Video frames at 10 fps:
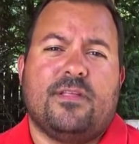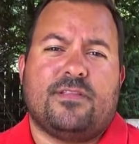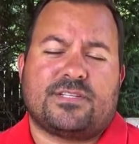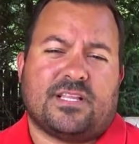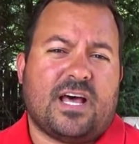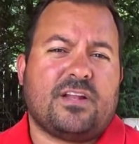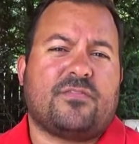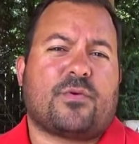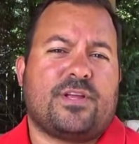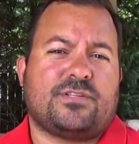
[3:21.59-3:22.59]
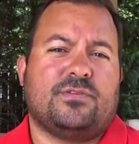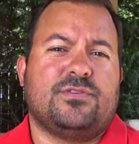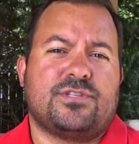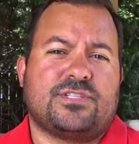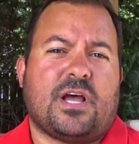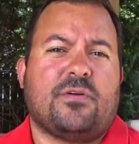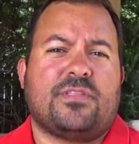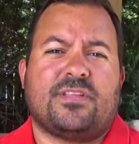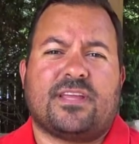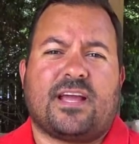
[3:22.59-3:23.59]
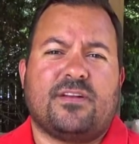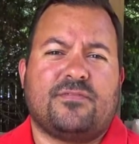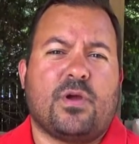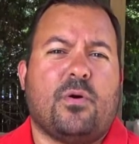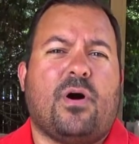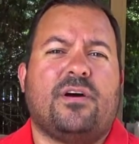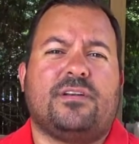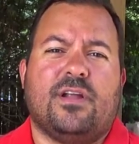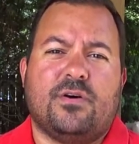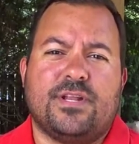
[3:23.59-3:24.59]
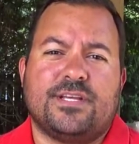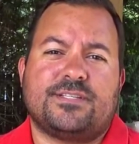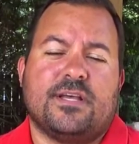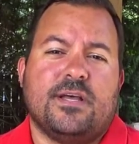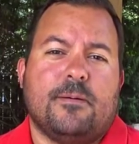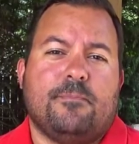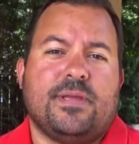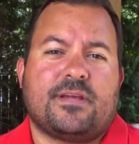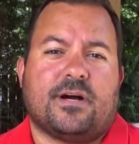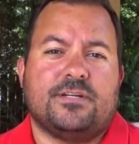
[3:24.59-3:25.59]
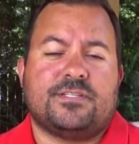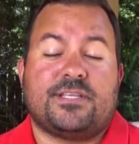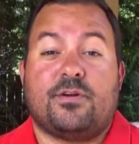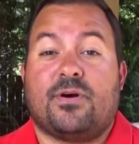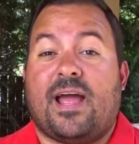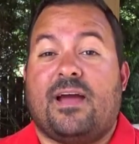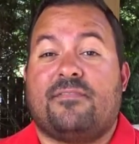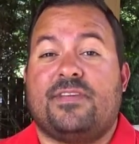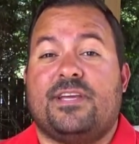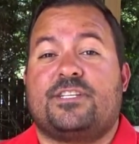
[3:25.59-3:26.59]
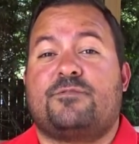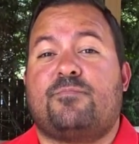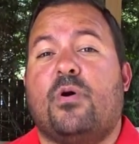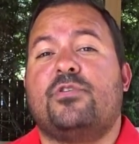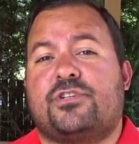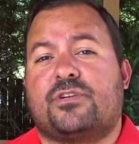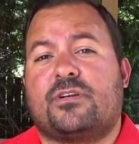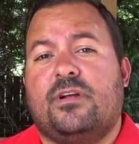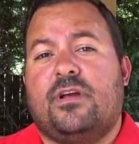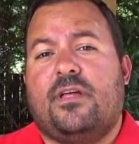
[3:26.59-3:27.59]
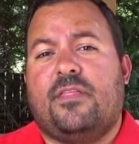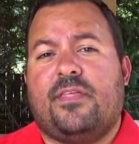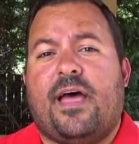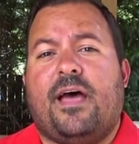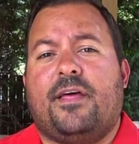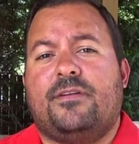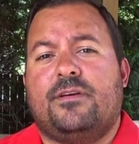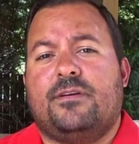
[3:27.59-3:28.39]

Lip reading: There's a lot of great solutions out there that kind of go unnoticed because they don't have the exposure that